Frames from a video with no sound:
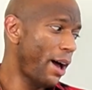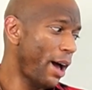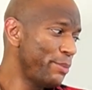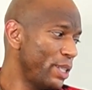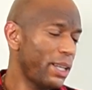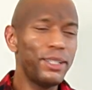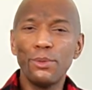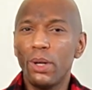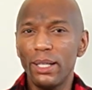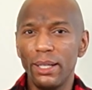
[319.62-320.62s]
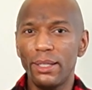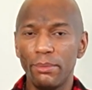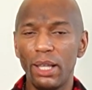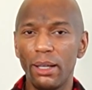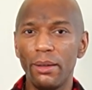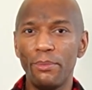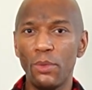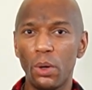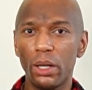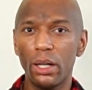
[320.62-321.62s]
I just want to see something
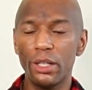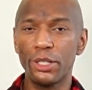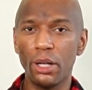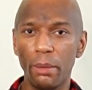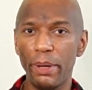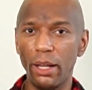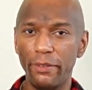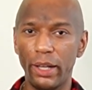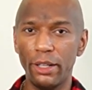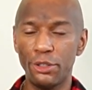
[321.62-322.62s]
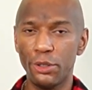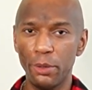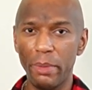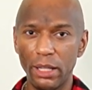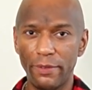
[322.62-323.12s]
more sharp, elevated, true men's